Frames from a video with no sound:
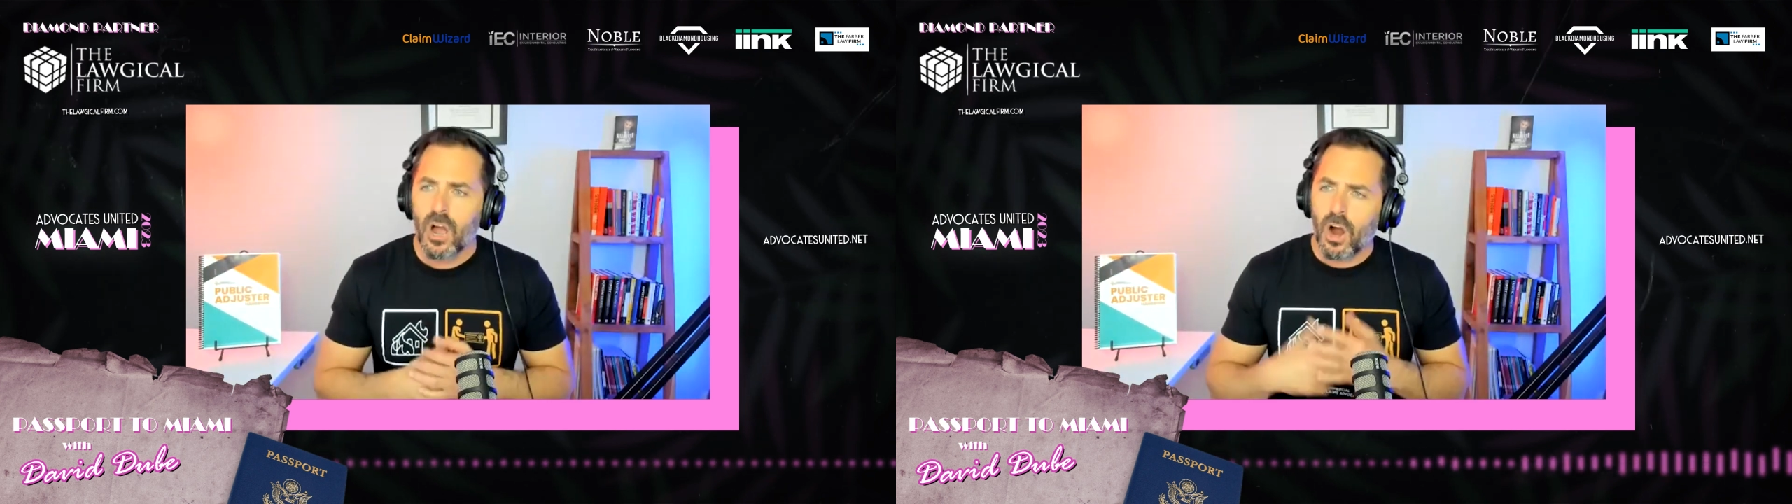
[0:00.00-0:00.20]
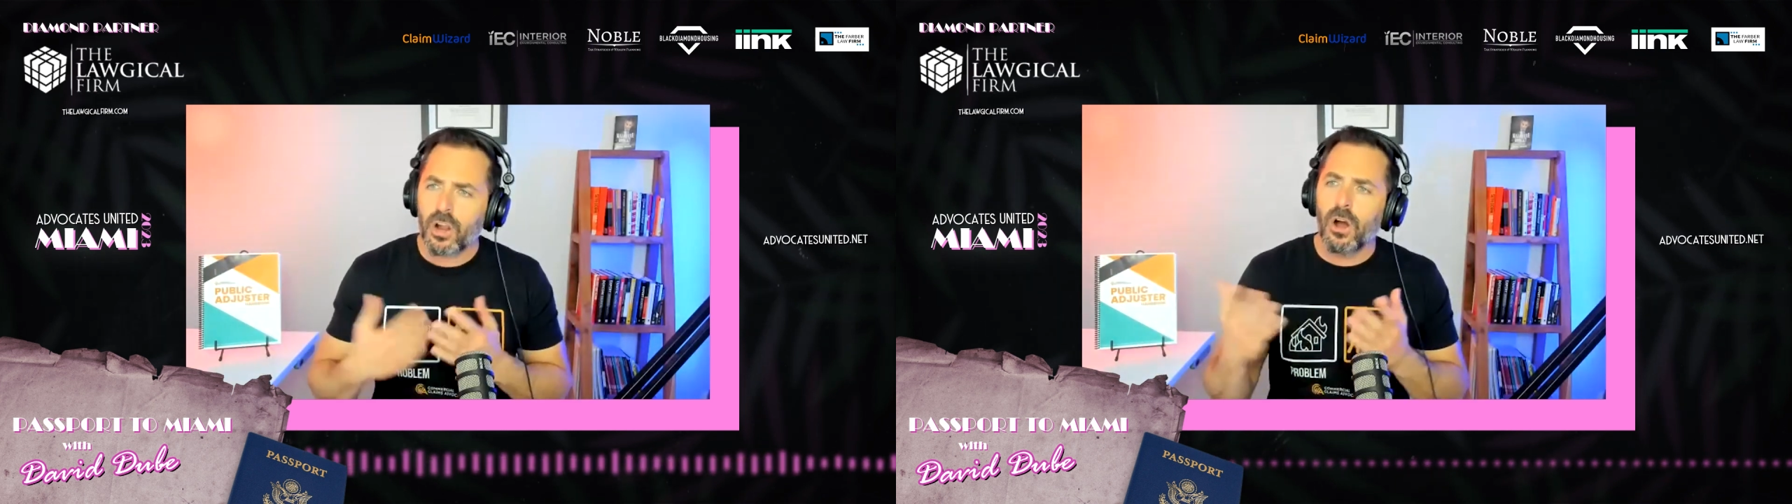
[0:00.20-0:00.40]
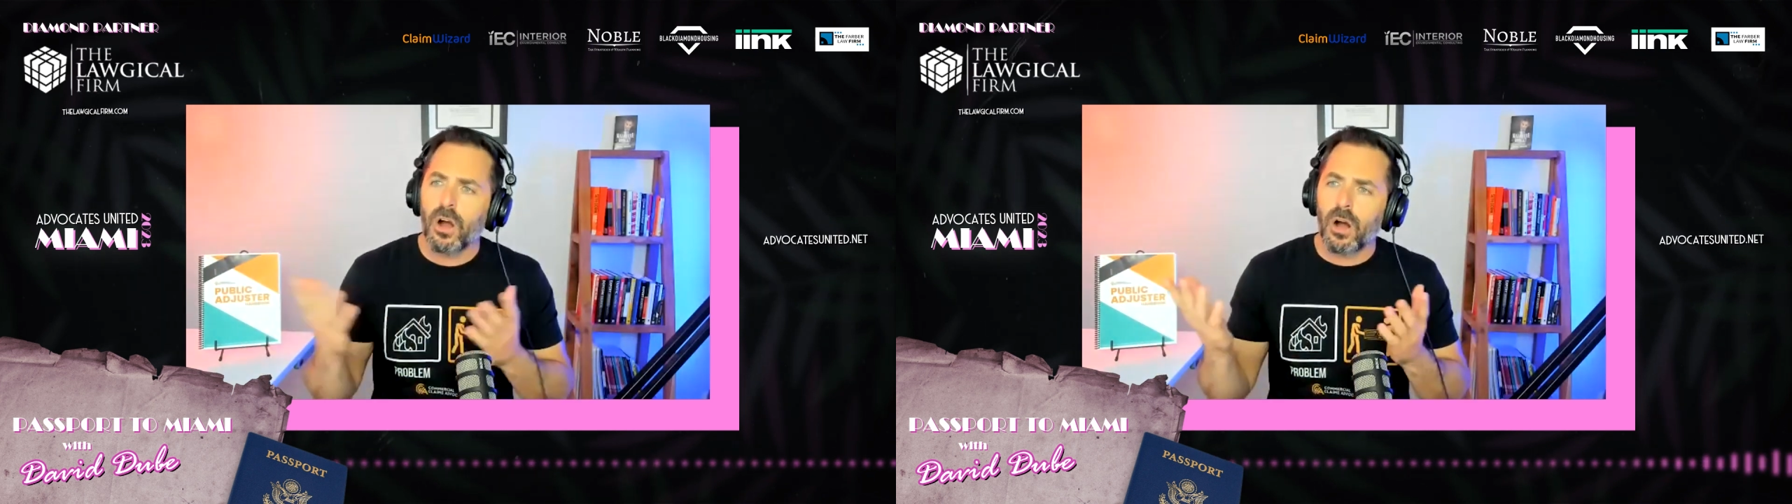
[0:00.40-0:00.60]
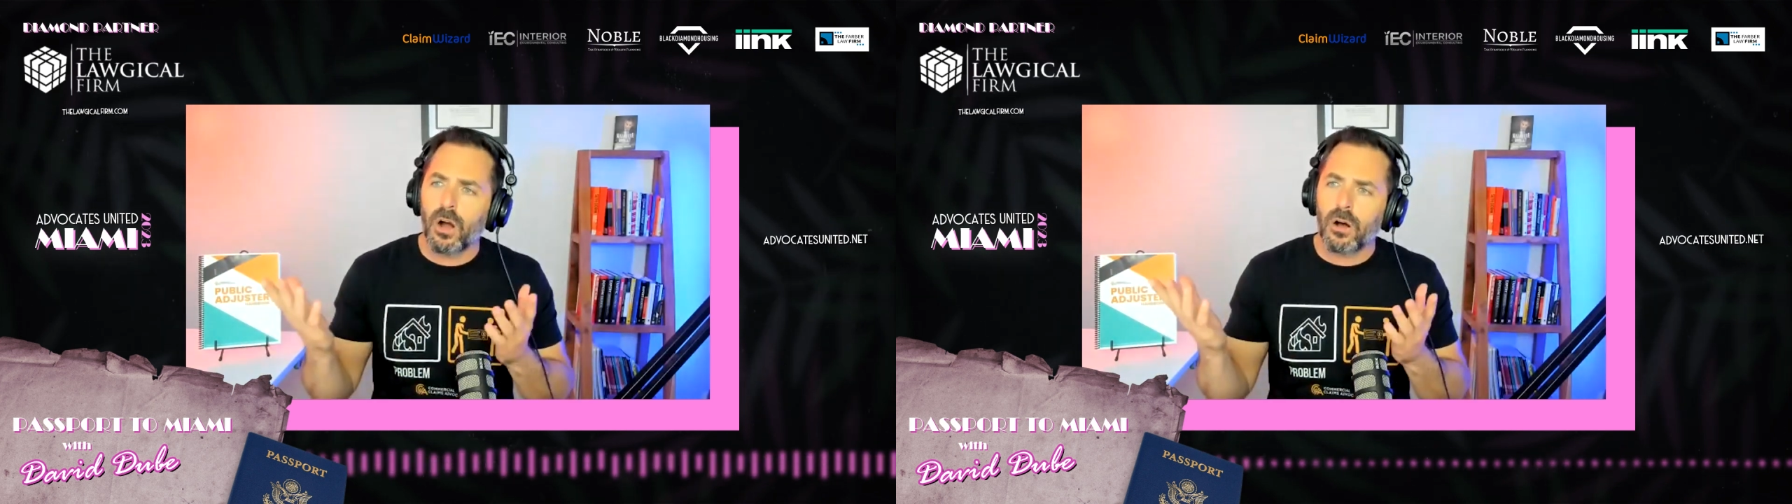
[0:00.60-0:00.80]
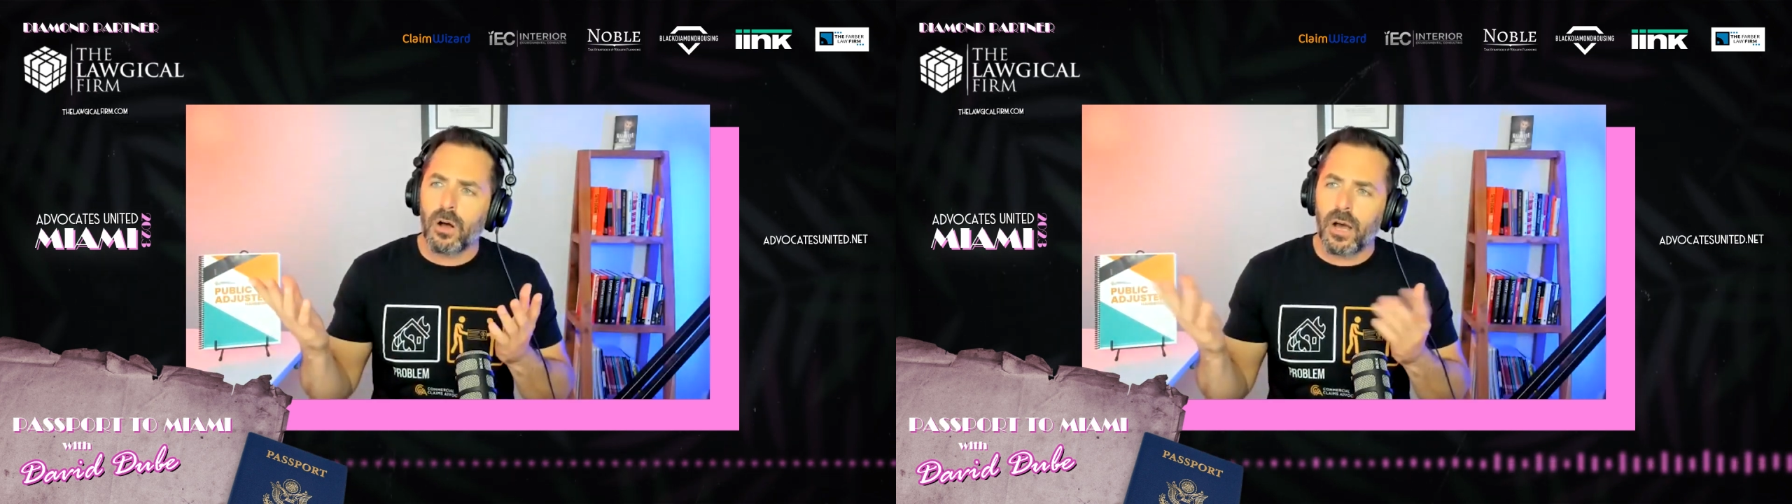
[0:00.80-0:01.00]
All right
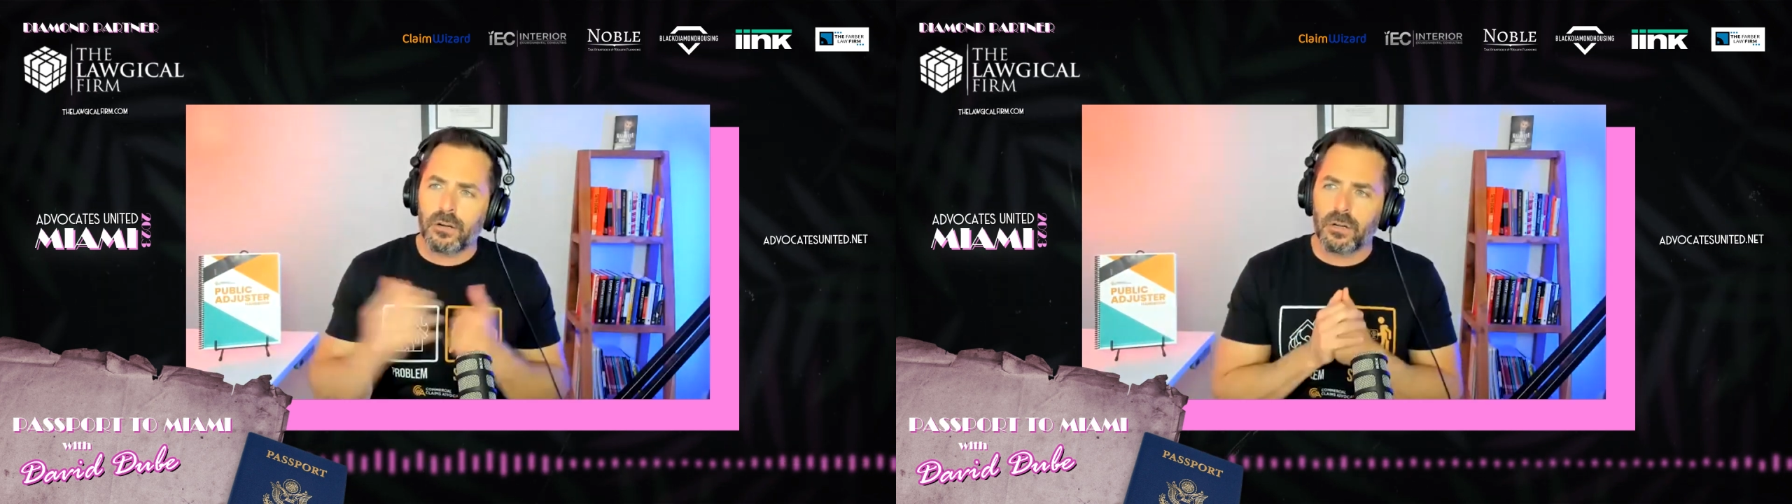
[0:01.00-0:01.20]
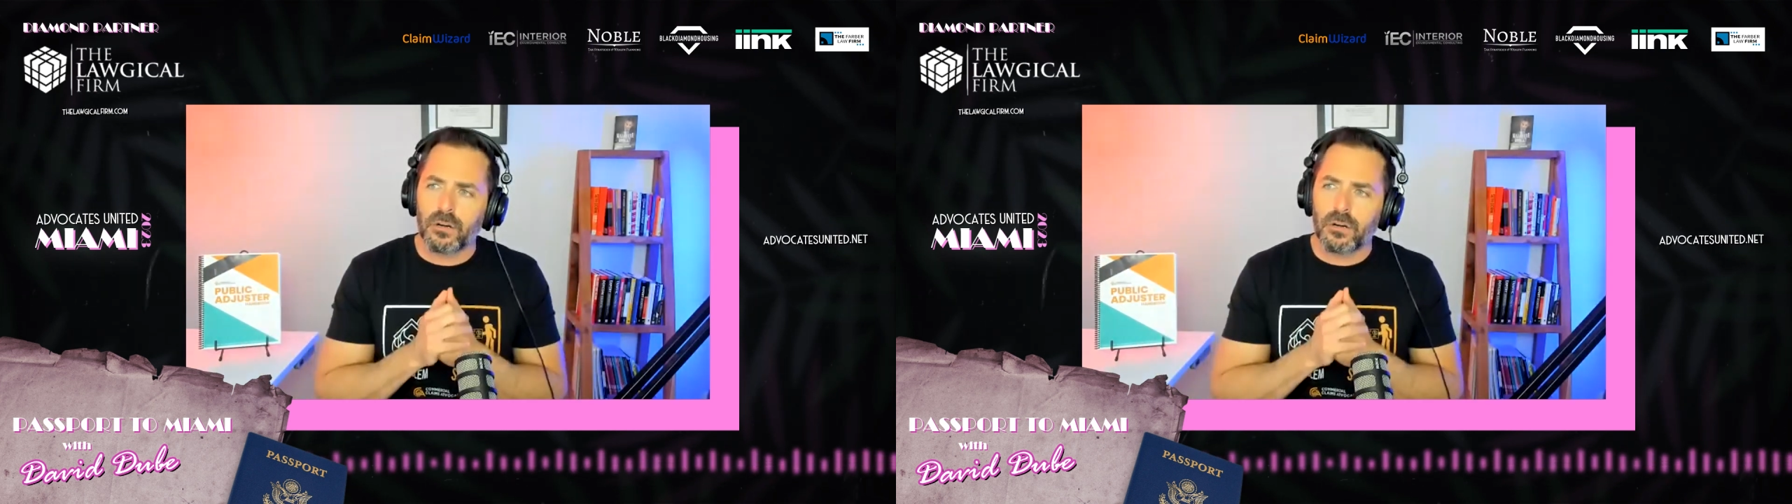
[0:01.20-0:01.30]
uh, I don't